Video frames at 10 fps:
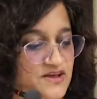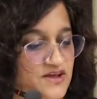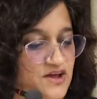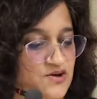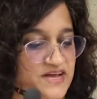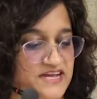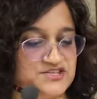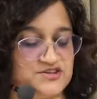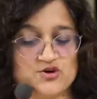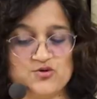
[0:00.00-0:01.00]
Okay, so the
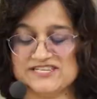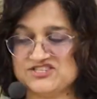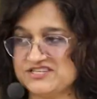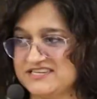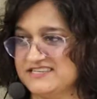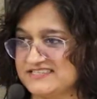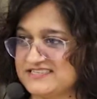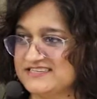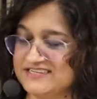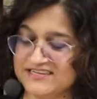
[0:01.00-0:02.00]
question is,
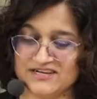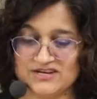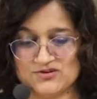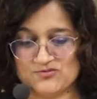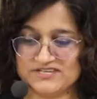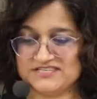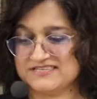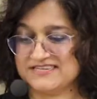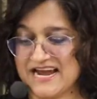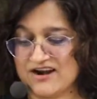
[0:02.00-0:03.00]
what do the
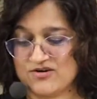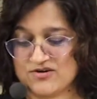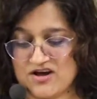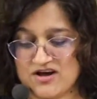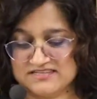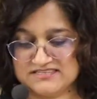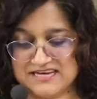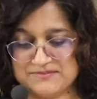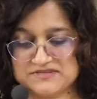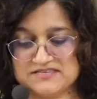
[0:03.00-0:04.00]
narrow
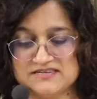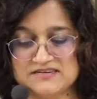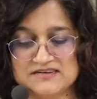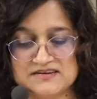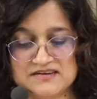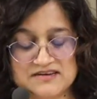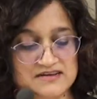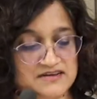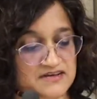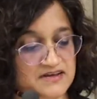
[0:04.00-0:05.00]
contents
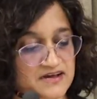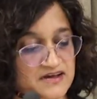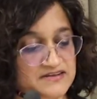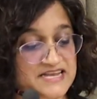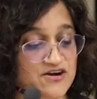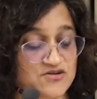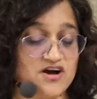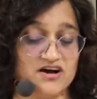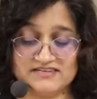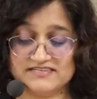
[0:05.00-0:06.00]

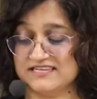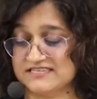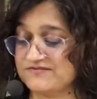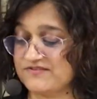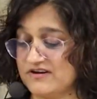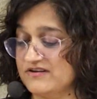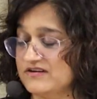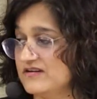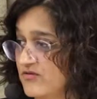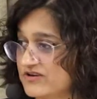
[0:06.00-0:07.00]
of our
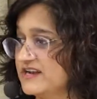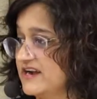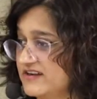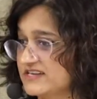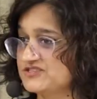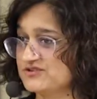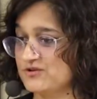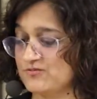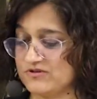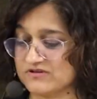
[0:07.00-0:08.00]
ordinary external
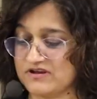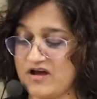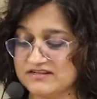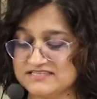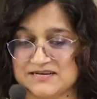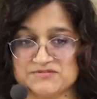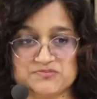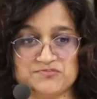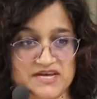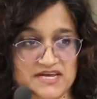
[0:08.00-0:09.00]
world concepts
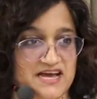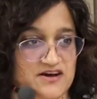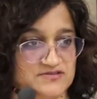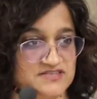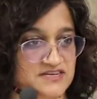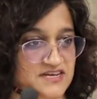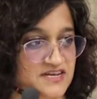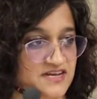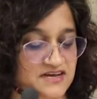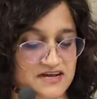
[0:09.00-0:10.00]
pick out
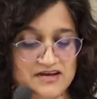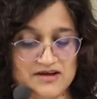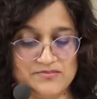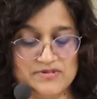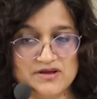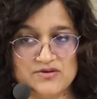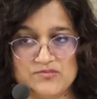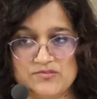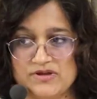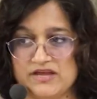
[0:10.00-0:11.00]
in
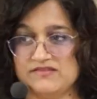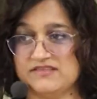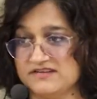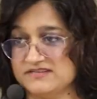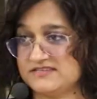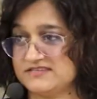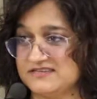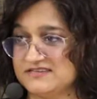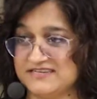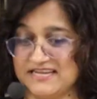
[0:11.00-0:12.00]
this
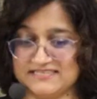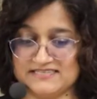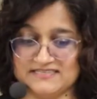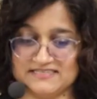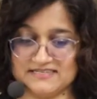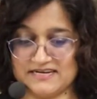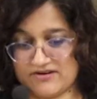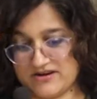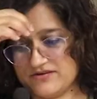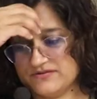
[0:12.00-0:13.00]
nested scenario?